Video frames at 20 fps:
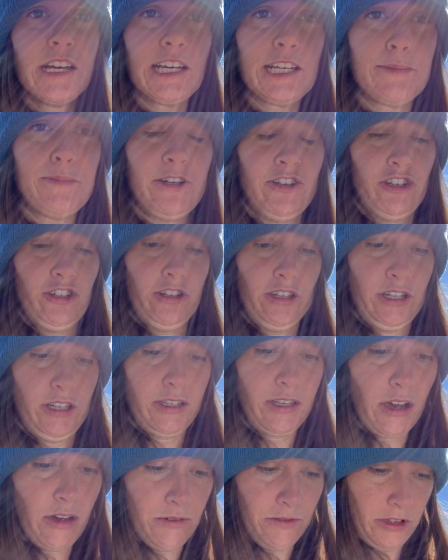especially
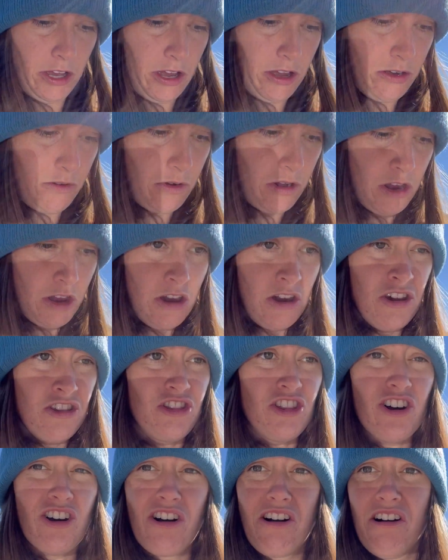solo.
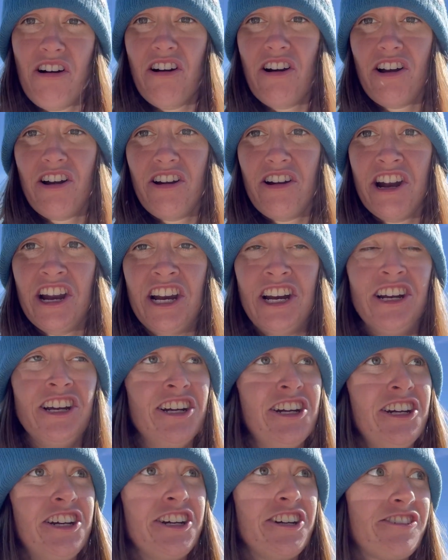There are
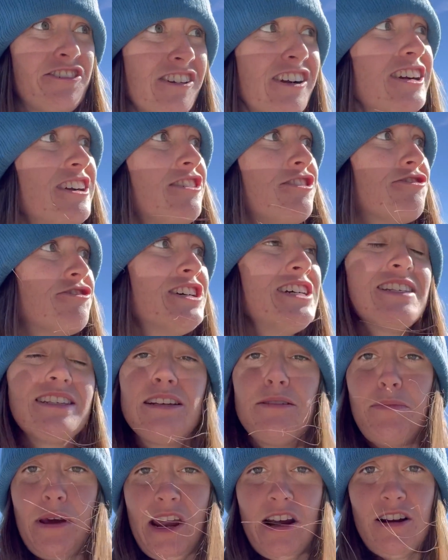
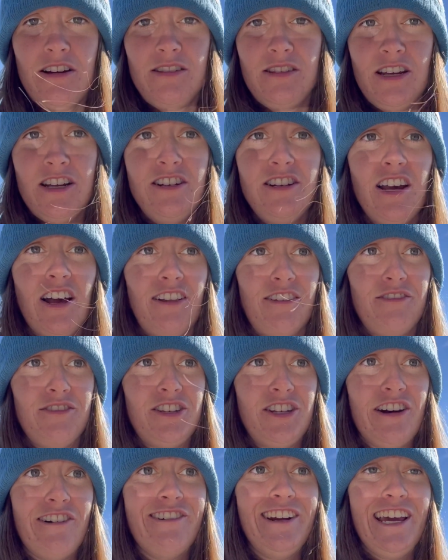grizzly bears in
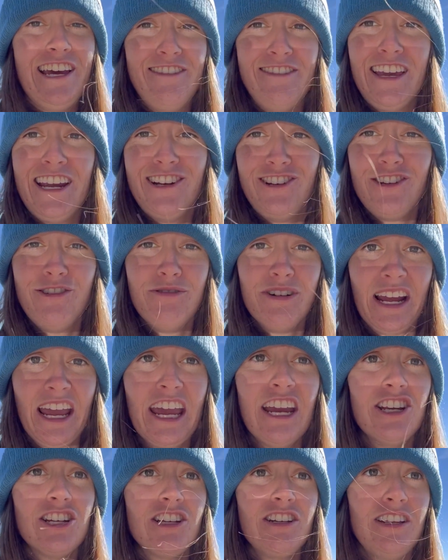Yellowstone, and they do
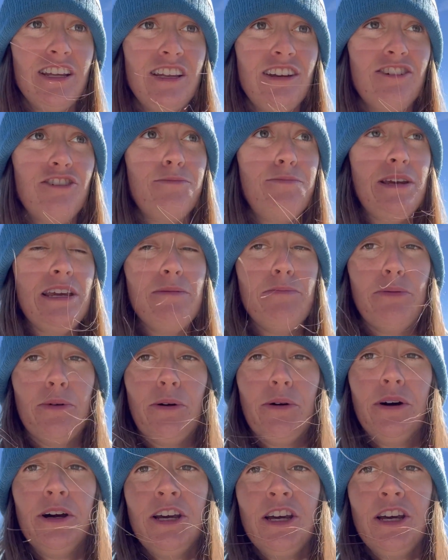occasionally kill people.